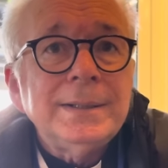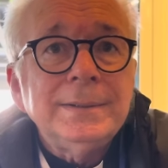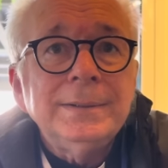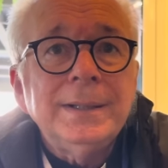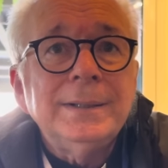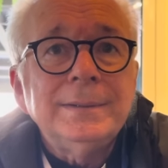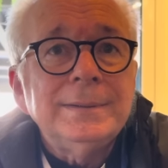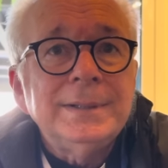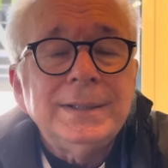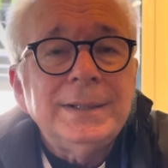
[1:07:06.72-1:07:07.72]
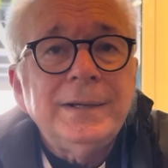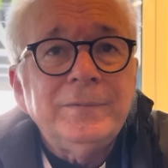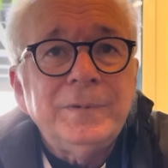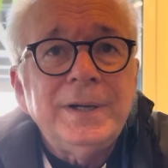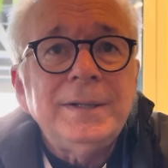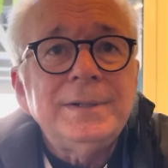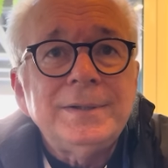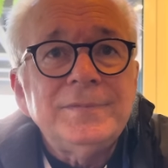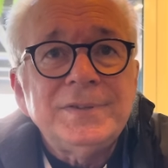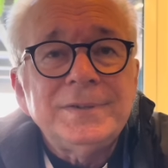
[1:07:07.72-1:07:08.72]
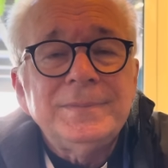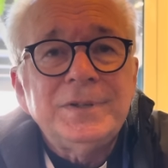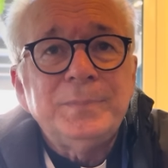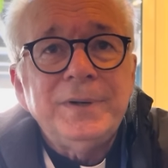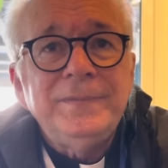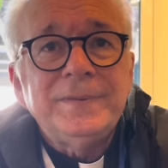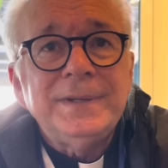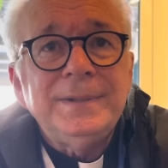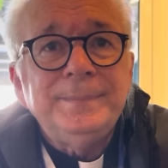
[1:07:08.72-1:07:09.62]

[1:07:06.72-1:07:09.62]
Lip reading: and didn't have relatives to pray for them.